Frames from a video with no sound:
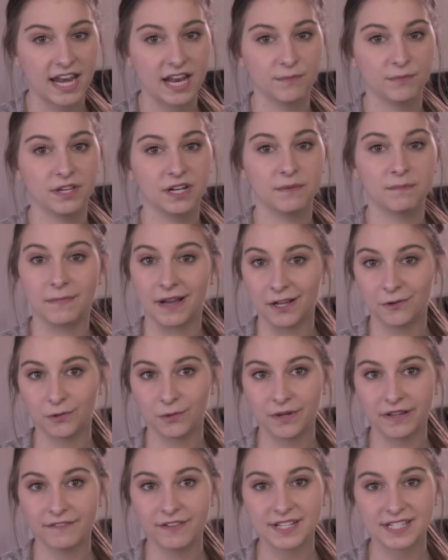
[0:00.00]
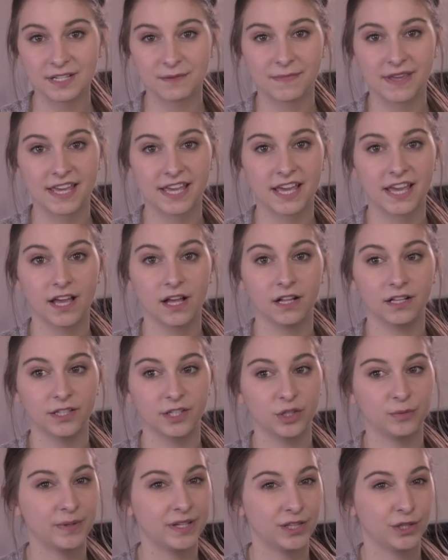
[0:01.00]
and I'm gonna microwave it to make it a
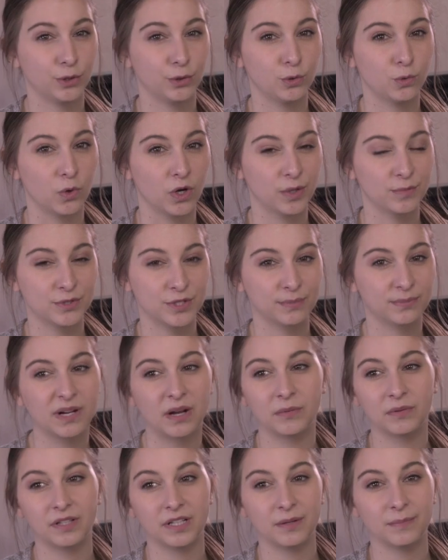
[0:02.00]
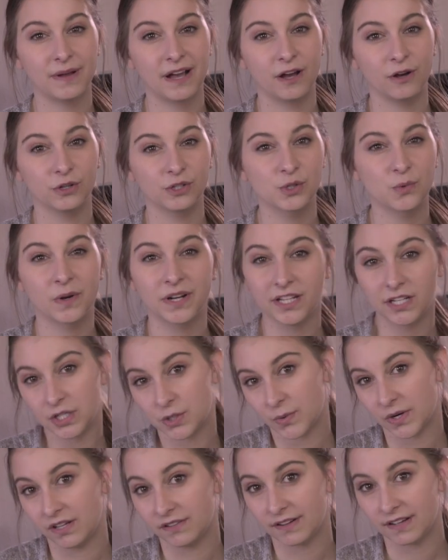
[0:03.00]
little bit lukewarm, so probably about 20 to
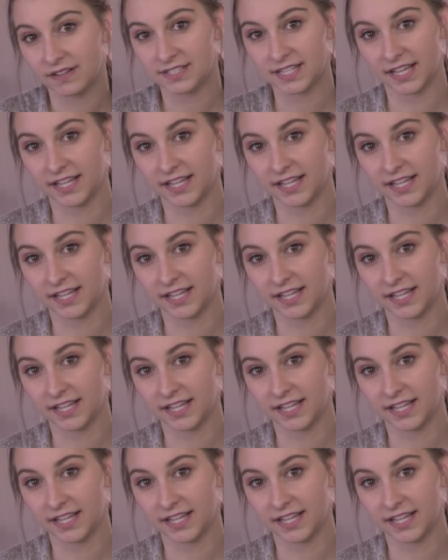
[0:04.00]
25